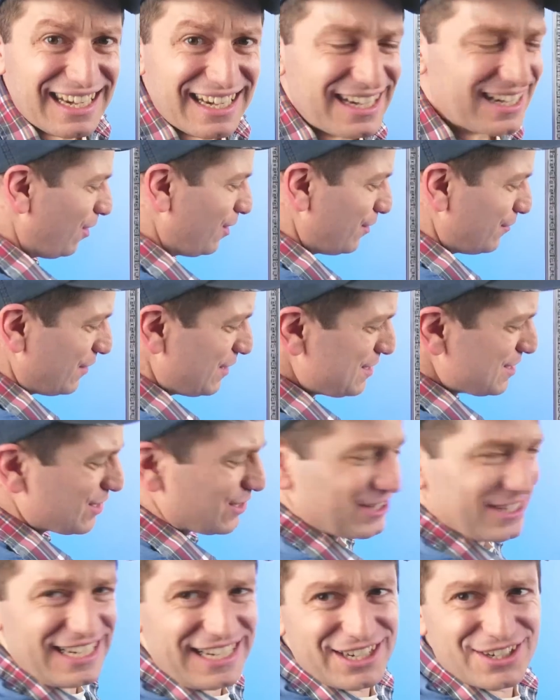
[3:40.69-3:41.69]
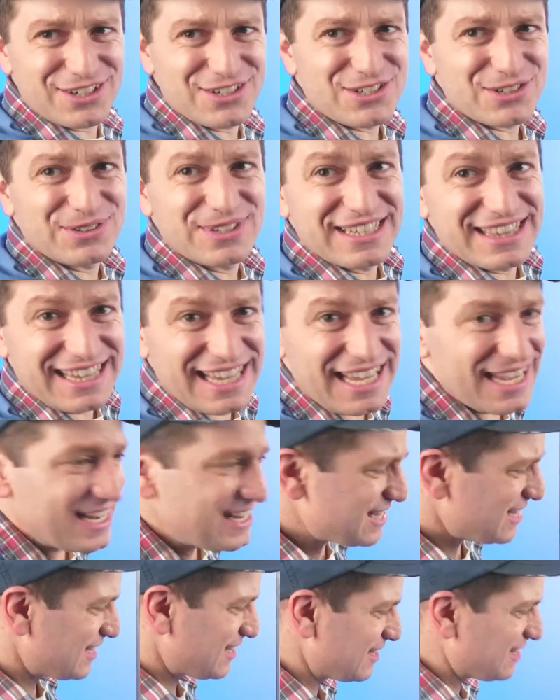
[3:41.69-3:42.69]
All of us are here doing
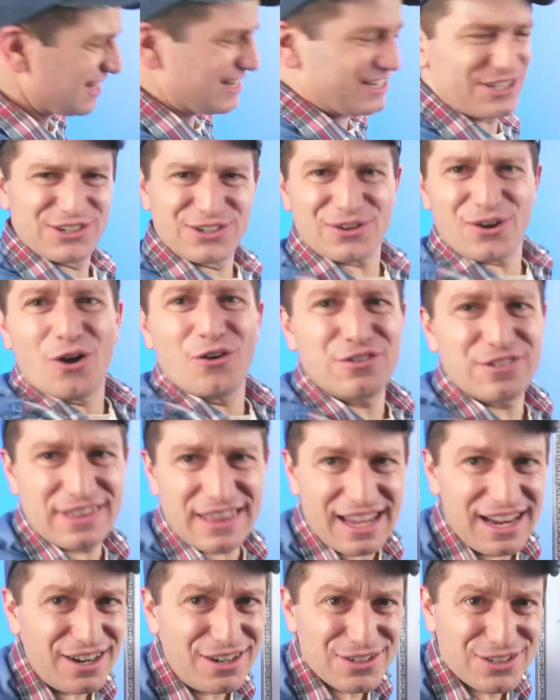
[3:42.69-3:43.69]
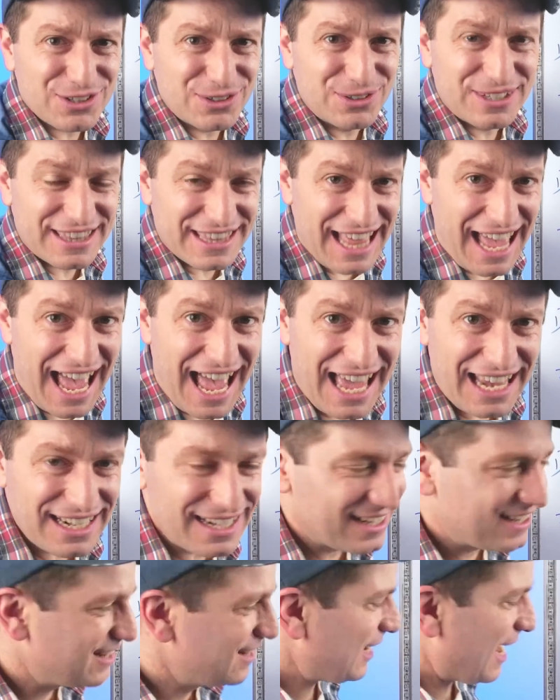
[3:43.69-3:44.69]
this and you're over there doing that.
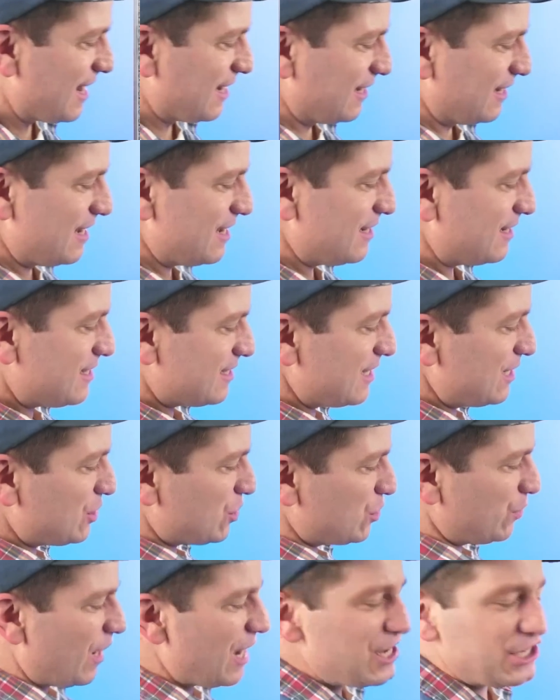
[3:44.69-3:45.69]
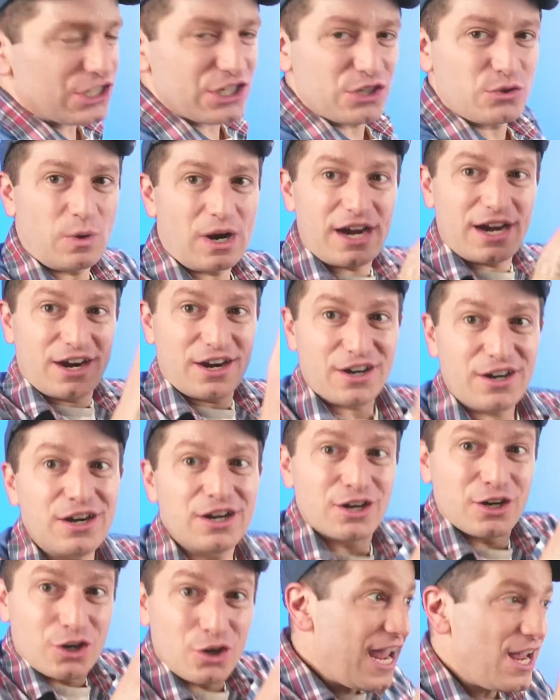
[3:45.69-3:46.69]
Again, in a situation
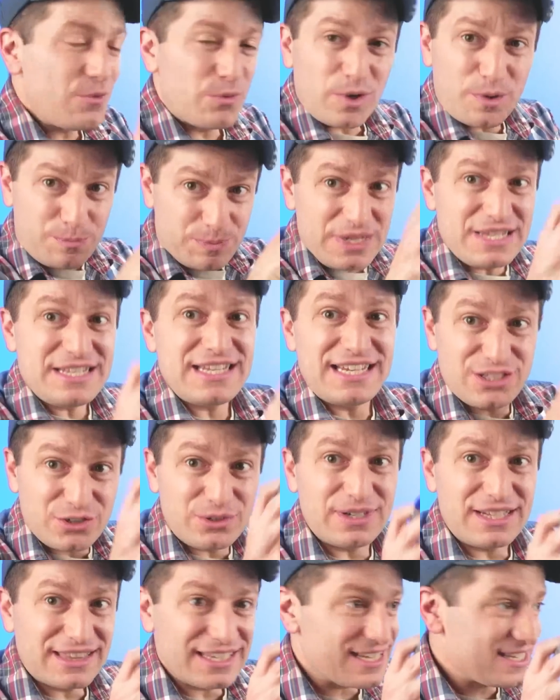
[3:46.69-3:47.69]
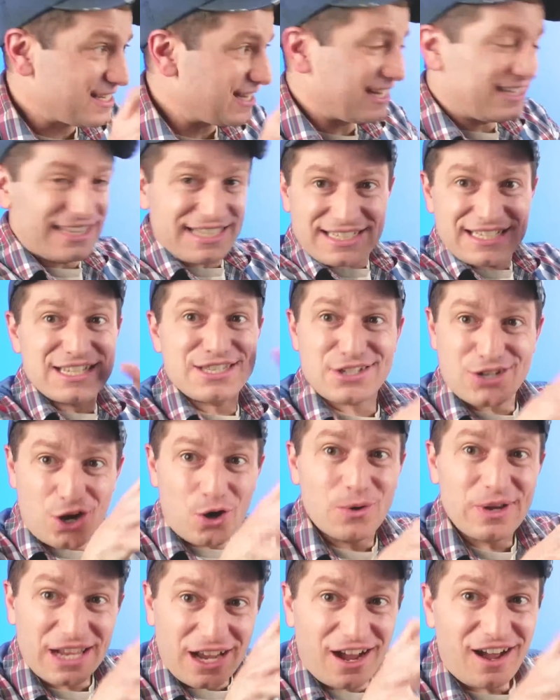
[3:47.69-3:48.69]
where, hey, we're busy doing this, like this is
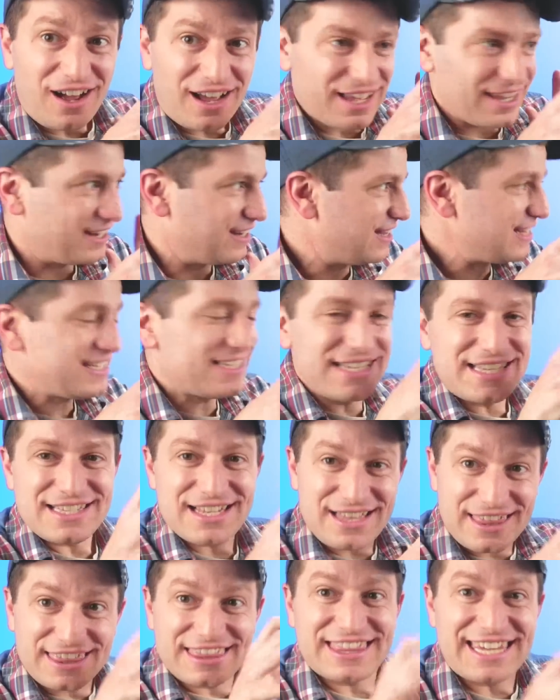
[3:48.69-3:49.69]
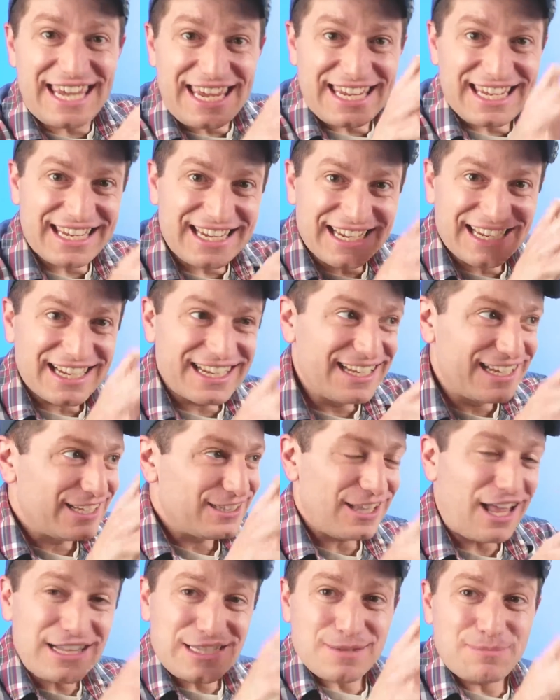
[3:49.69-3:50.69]
going on. This is a thing.
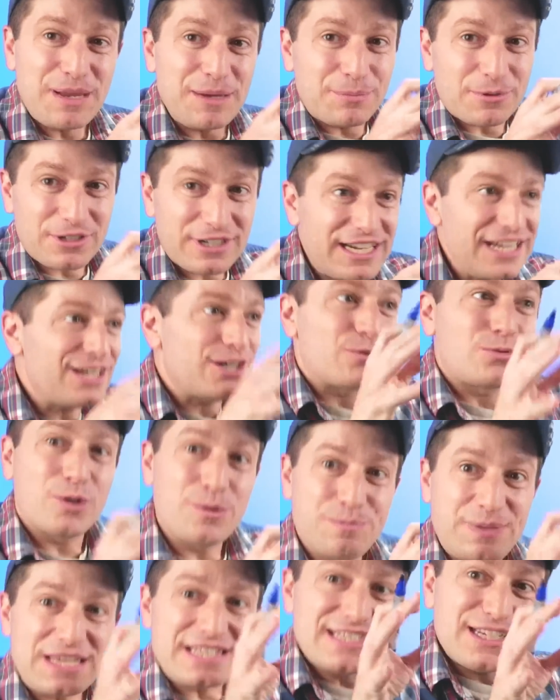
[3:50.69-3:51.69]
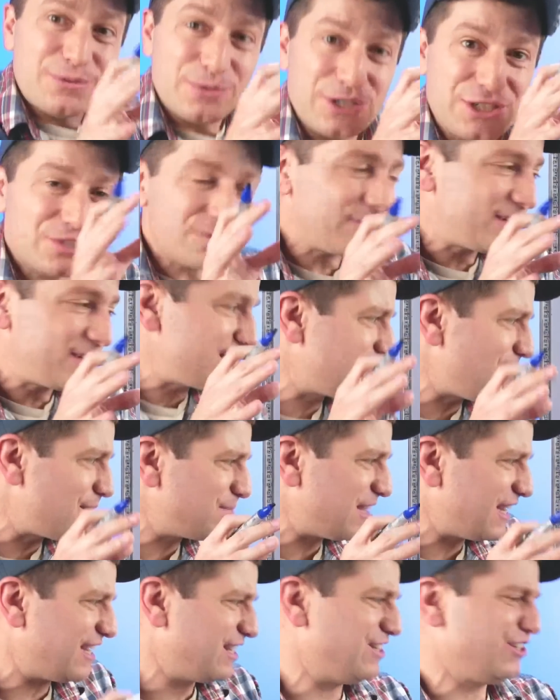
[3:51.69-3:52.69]
Lots of people are here. We're busy. We're doing
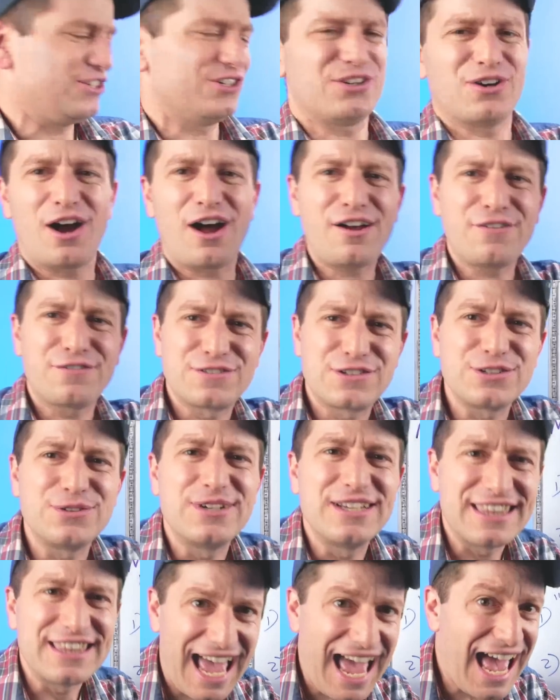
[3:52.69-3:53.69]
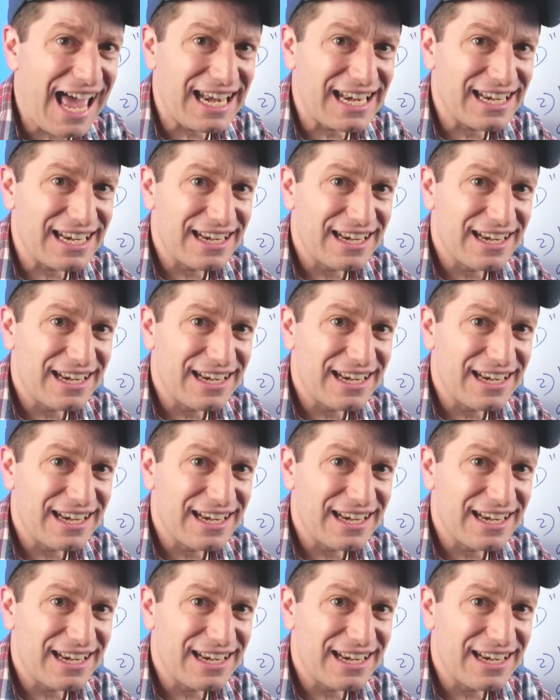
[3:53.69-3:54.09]
something and you're off doing that.